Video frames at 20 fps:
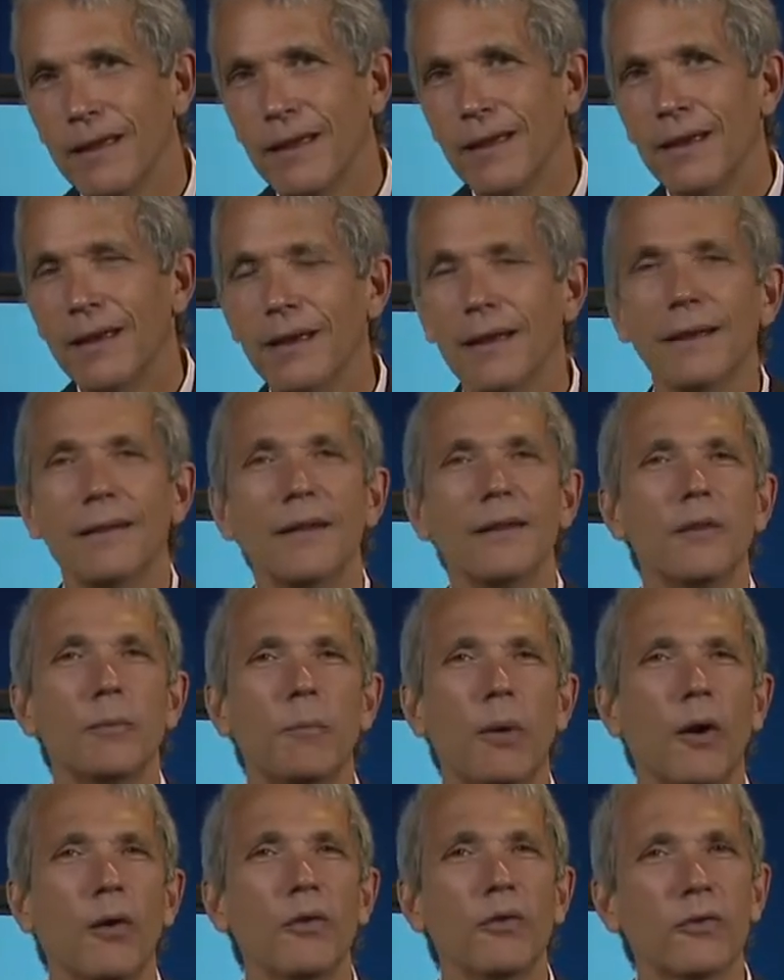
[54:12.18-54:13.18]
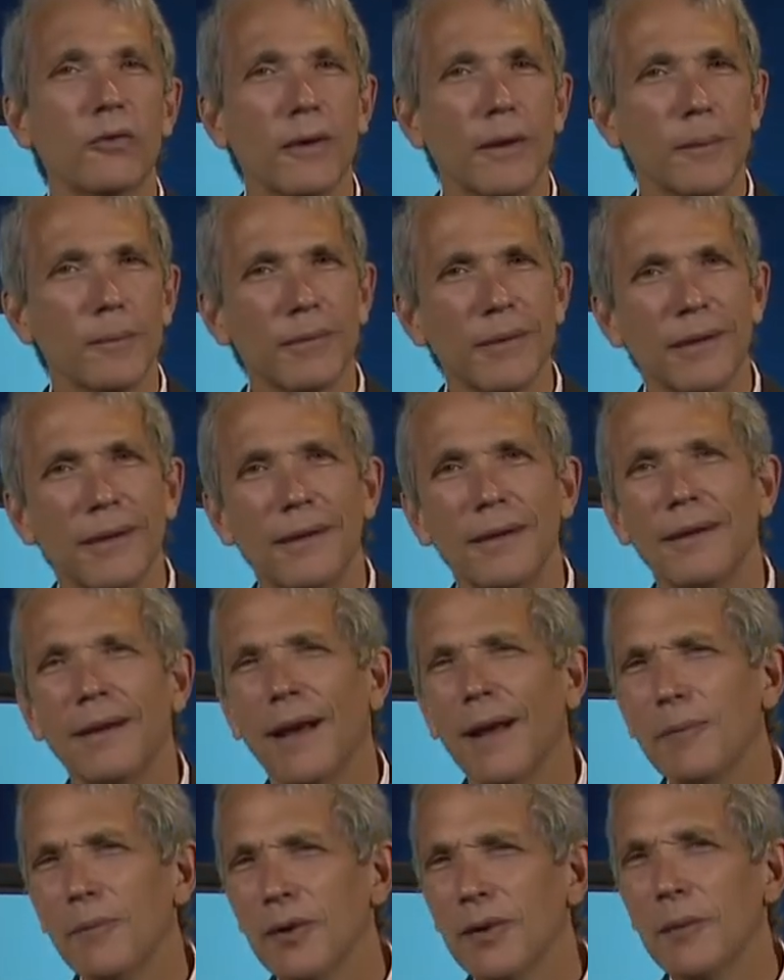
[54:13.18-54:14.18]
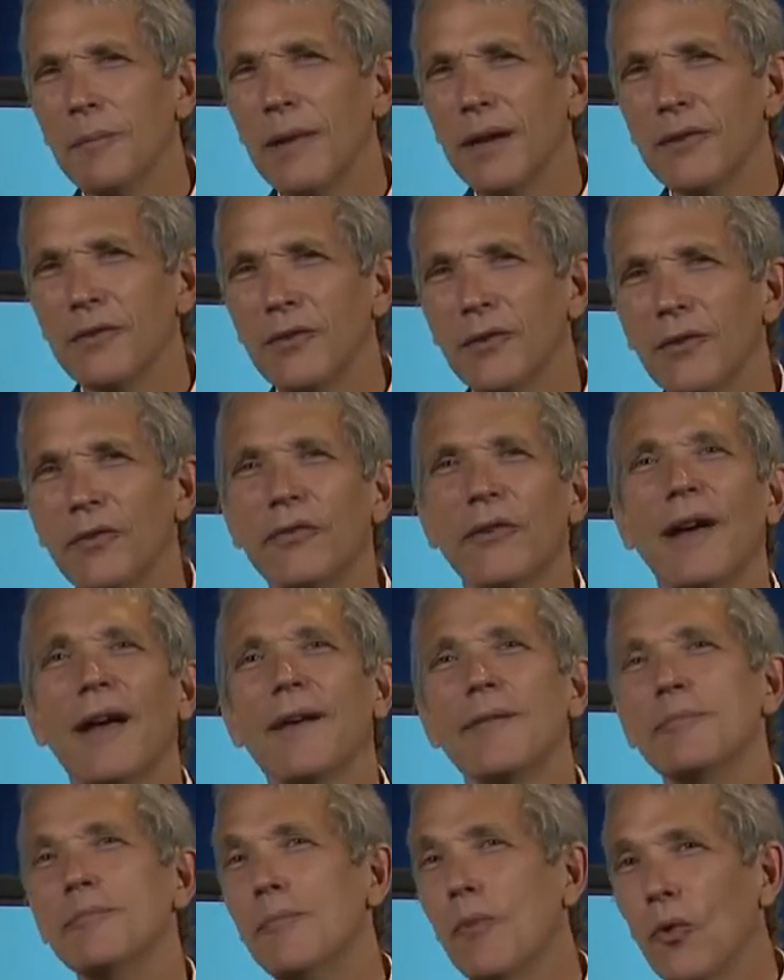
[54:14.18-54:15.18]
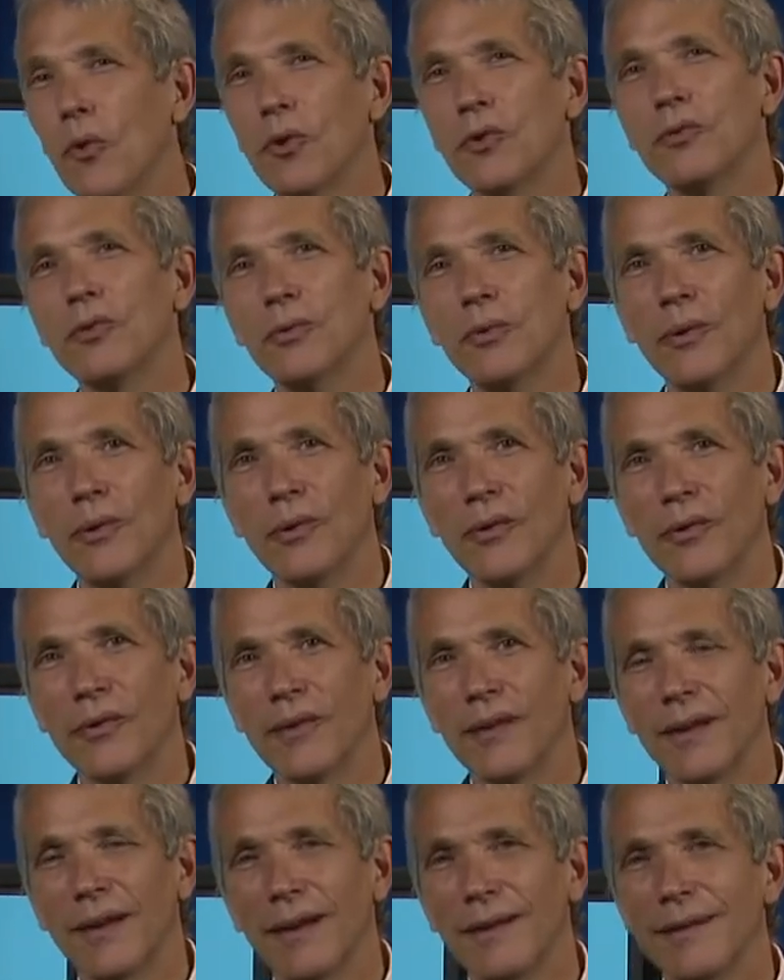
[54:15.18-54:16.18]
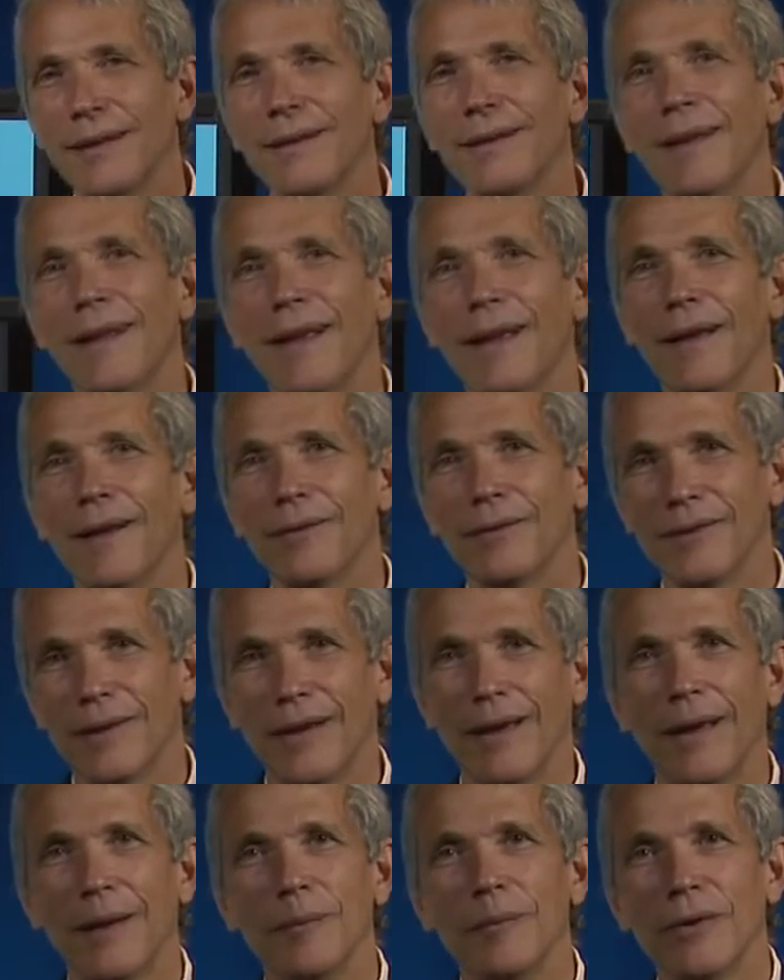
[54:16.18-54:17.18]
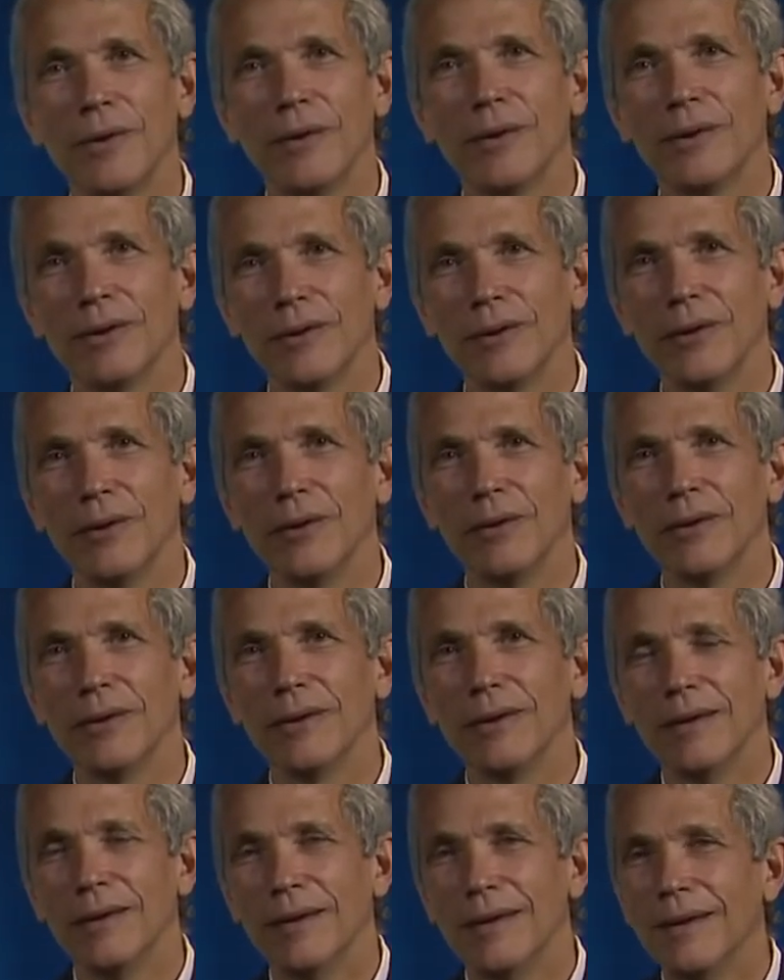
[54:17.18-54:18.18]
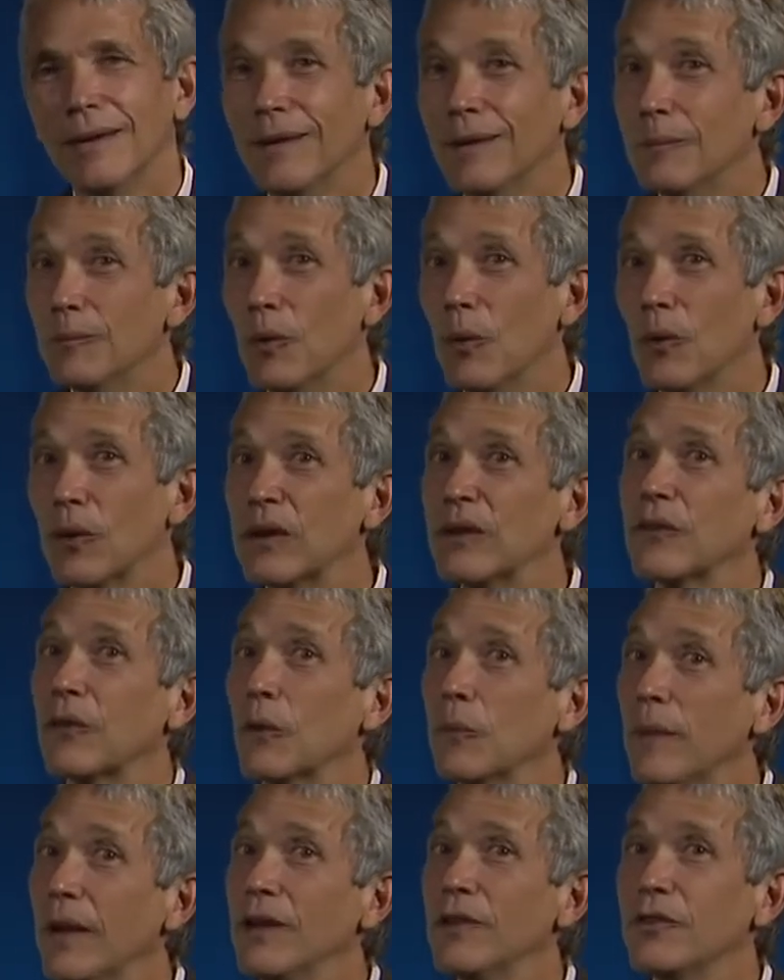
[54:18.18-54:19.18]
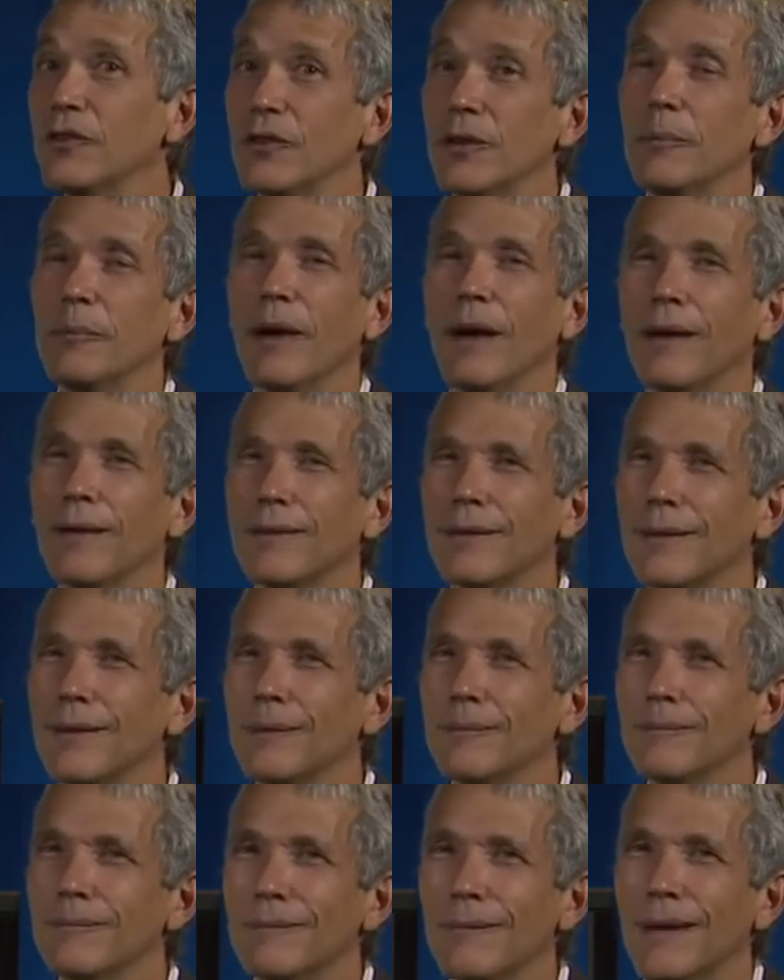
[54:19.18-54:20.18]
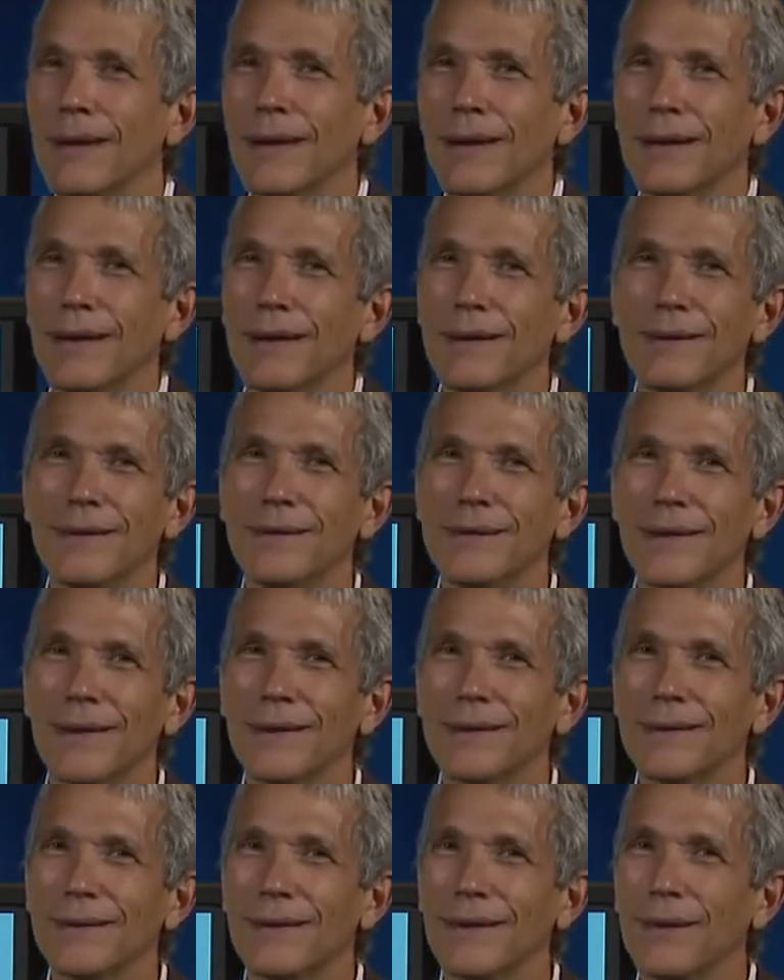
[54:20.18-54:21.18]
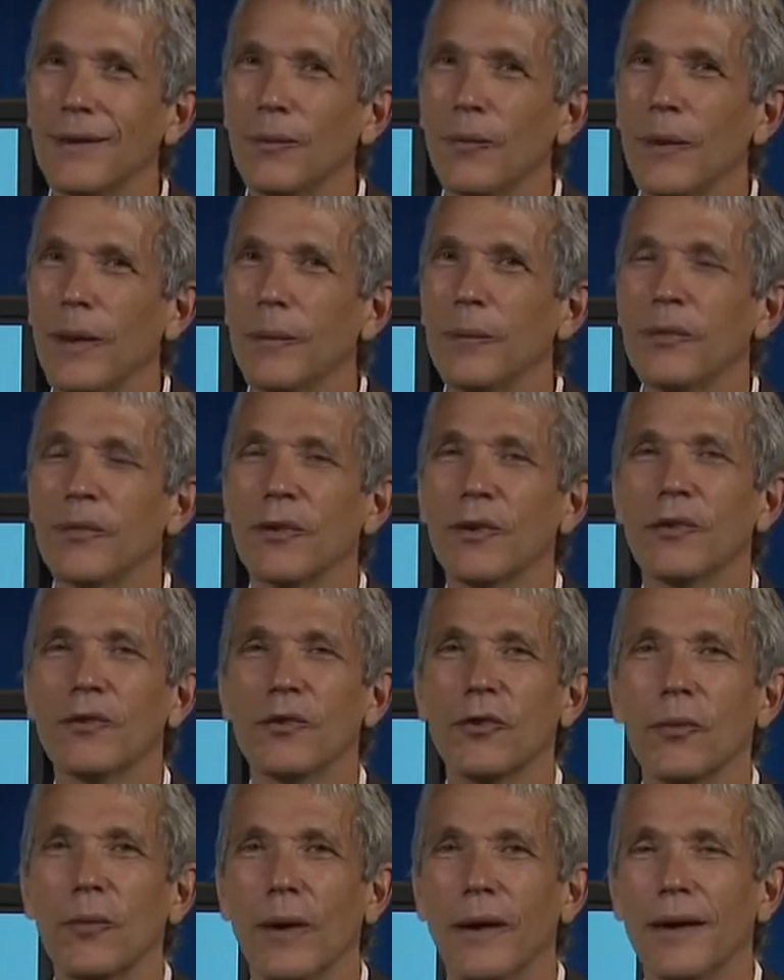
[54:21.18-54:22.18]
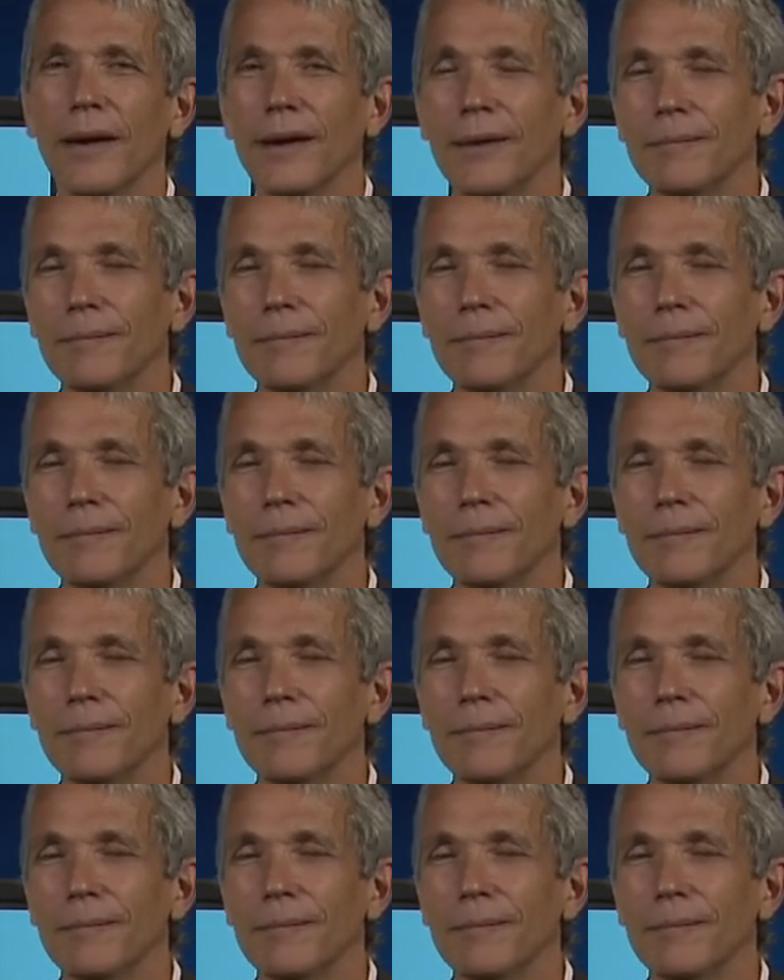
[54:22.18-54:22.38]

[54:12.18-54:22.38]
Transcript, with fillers: In this postscript, I'm going to mention five more tools that I didn't have time to include. More information about them is just a web search away.